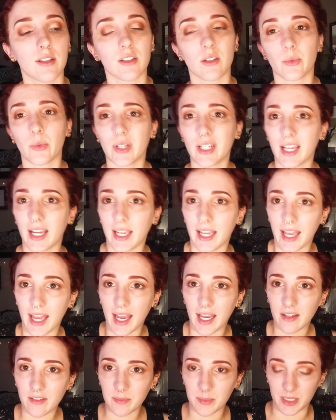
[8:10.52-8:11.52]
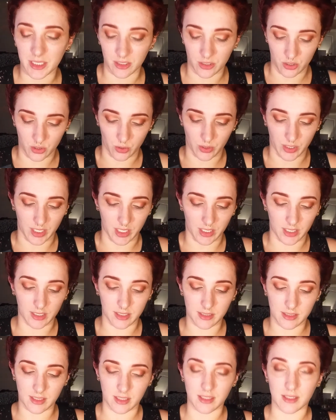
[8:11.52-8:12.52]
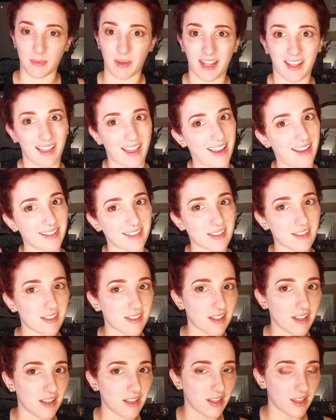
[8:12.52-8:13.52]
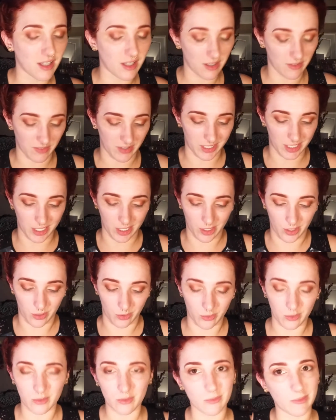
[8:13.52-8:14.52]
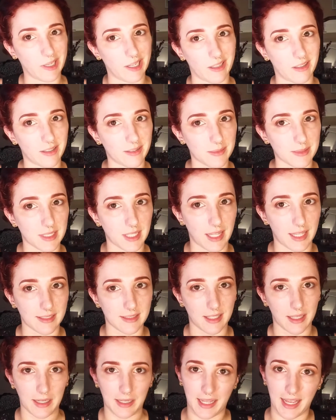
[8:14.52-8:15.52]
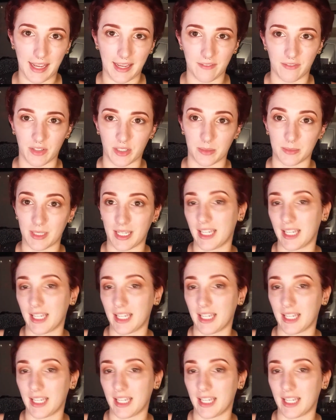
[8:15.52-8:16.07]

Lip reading: So what I have been enjoying since my last video, well, it was the last one I filmed.